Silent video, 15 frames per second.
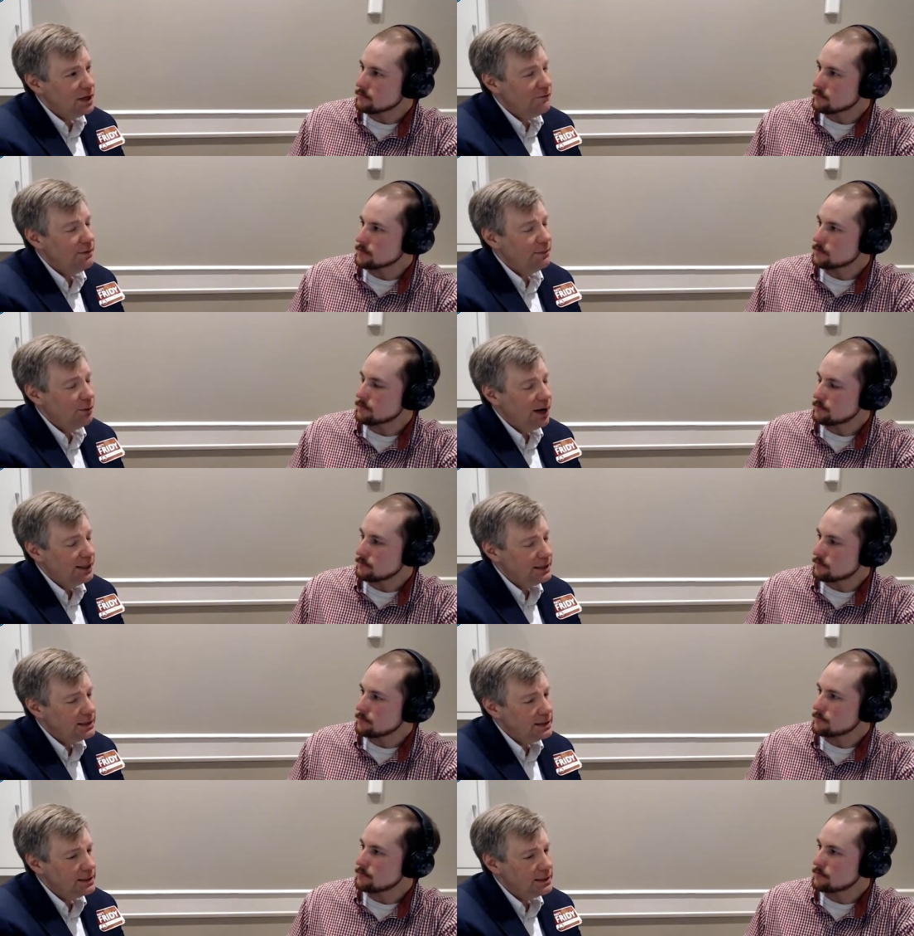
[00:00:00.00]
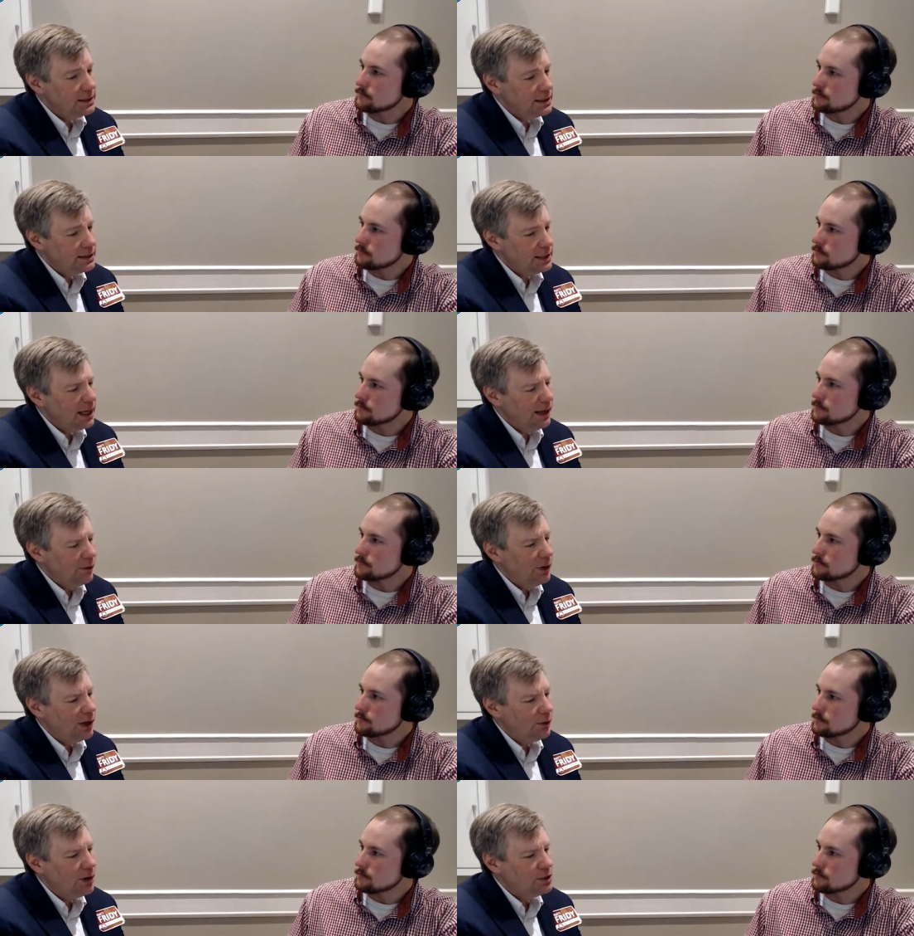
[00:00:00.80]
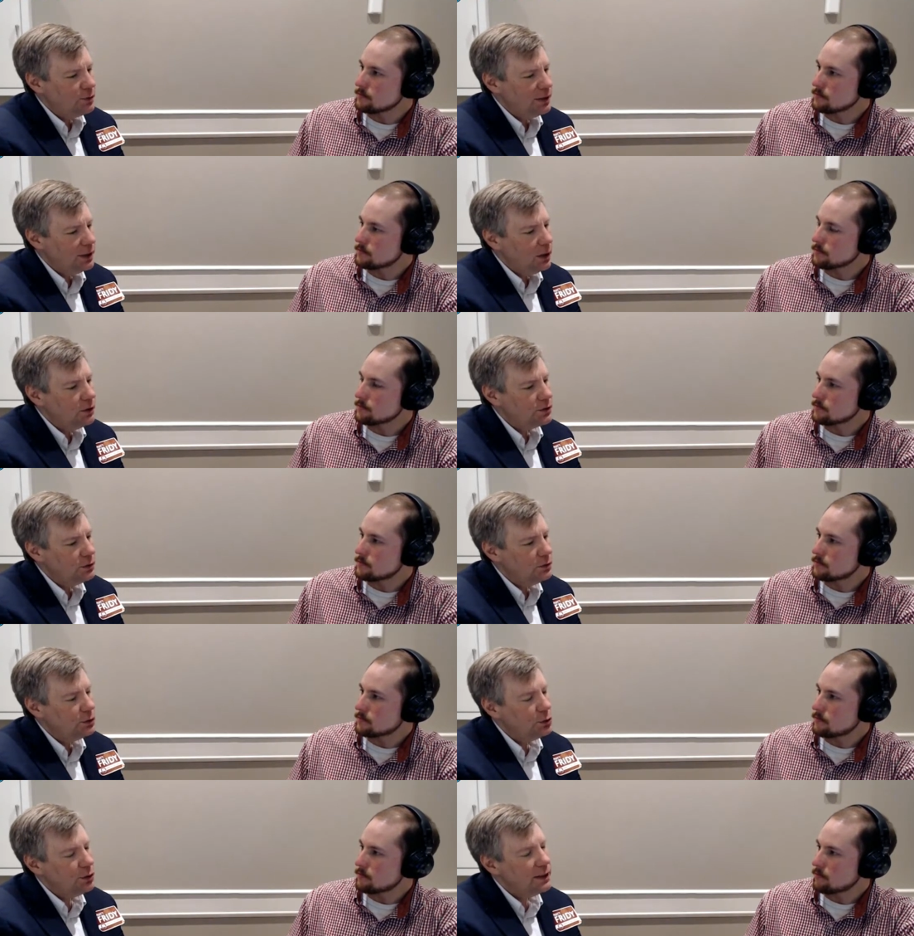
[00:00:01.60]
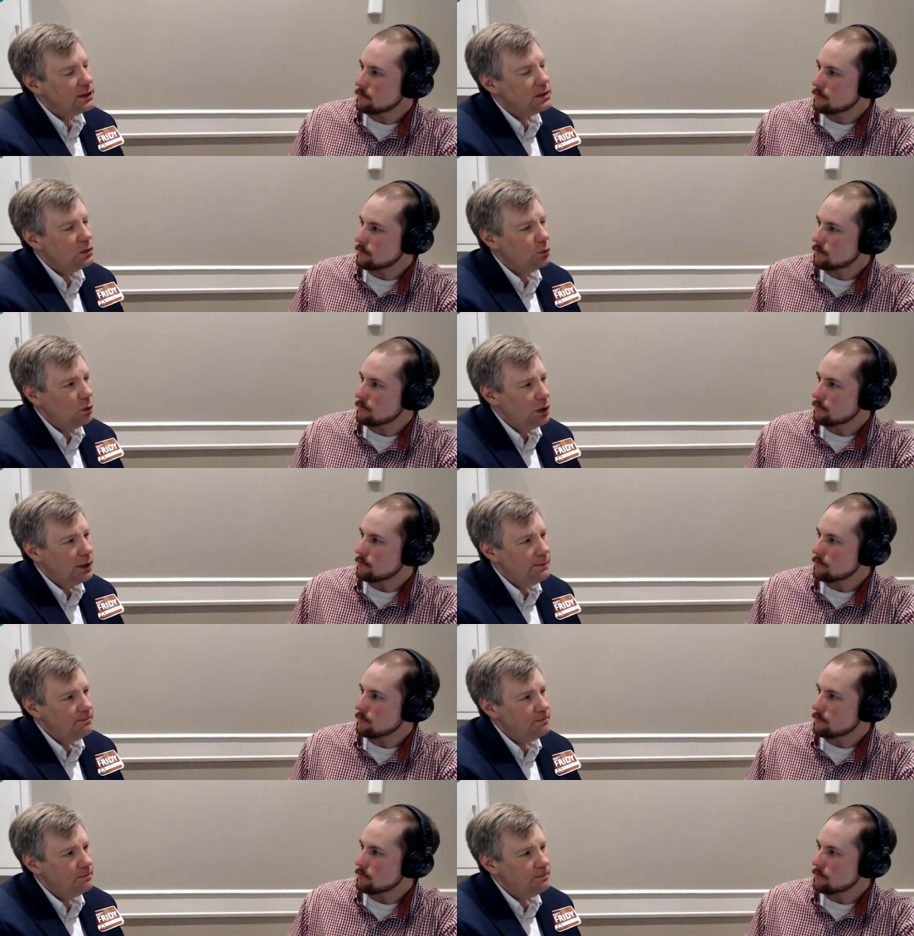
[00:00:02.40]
Speaker 1: I've been practicing since I, uh, I graduated law school in 2001